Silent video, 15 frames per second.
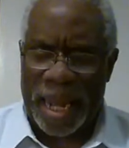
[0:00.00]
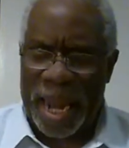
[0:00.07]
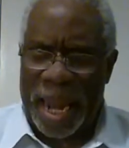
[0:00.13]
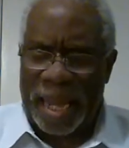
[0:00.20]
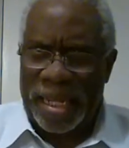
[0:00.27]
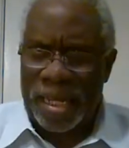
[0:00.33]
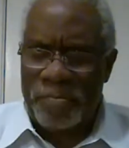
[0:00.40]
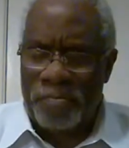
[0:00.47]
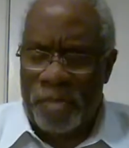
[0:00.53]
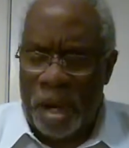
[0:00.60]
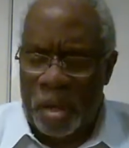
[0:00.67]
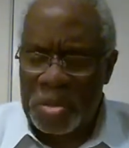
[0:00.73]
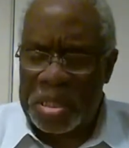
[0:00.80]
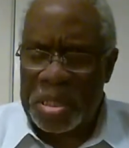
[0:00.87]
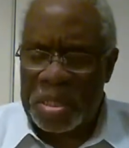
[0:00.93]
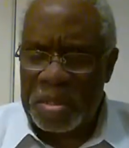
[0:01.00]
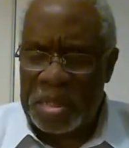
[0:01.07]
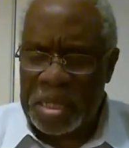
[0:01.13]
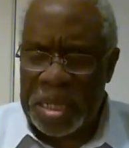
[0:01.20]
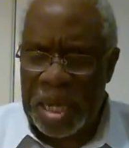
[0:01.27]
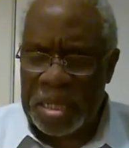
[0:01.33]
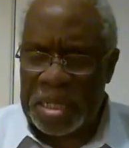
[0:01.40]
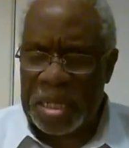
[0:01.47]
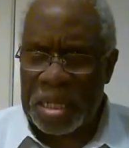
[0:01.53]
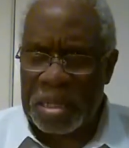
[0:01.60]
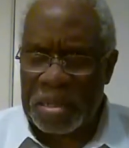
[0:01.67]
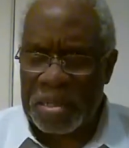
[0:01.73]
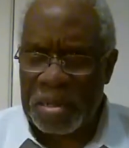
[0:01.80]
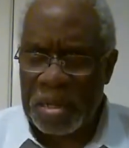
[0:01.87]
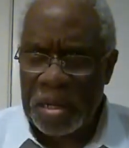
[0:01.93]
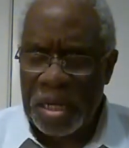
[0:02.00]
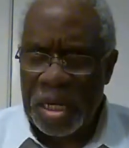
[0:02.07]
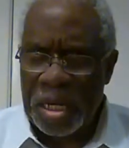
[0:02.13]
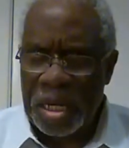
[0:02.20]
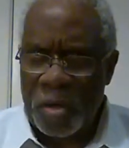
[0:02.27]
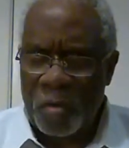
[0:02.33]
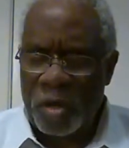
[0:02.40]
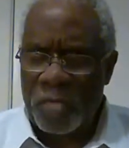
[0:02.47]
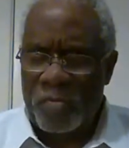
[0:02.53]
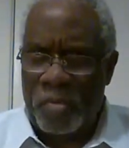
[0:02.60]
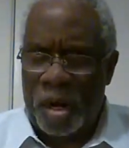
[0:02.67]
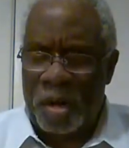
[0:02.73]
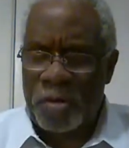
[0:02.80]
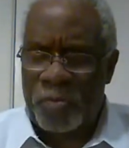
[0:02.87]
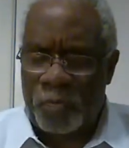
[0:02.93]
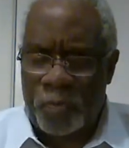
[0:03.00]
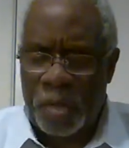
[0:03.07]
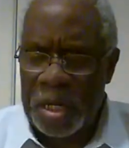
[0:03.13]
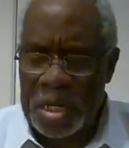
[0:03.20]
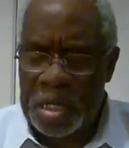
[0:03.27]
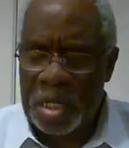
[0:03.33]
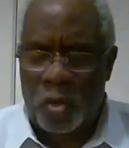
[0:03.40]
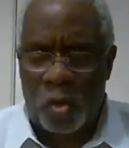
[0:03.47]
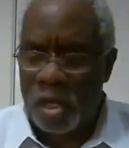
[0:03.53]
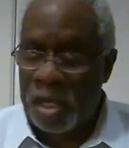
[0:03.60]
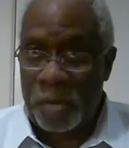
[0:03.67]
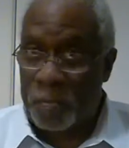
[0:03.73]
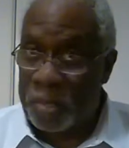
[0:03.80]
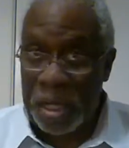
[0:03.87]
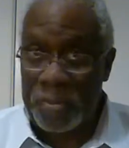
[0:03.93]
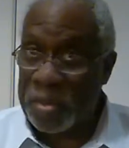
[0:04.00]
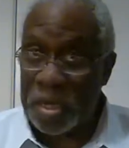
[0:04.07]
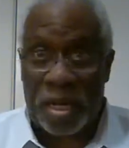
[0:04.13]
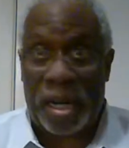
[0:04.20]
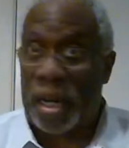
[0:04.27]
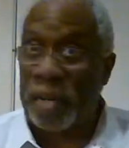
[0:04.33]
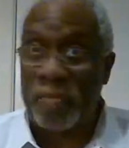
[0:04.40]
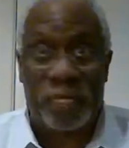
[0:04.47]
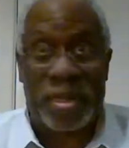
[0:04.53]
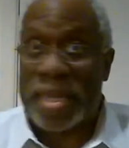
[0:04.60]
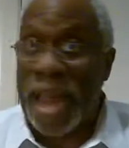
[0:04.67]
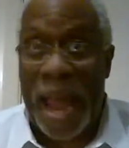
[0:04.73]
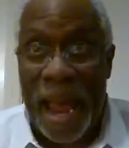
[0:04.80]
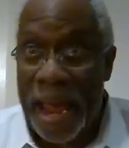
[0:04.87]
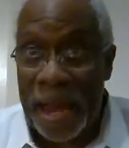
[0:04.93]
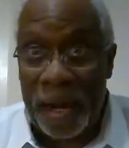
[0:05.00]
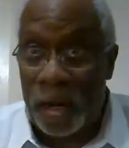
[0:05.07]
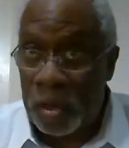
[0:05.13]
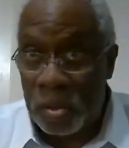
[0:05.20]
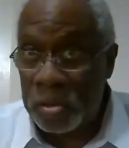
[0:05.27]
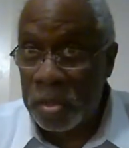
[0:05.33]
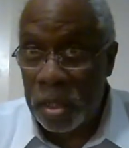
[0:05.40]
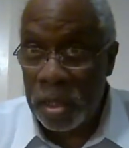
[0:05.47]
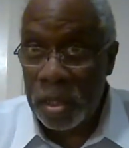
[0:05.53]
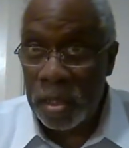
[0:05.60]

And in most churches, with most preachers, when the people come down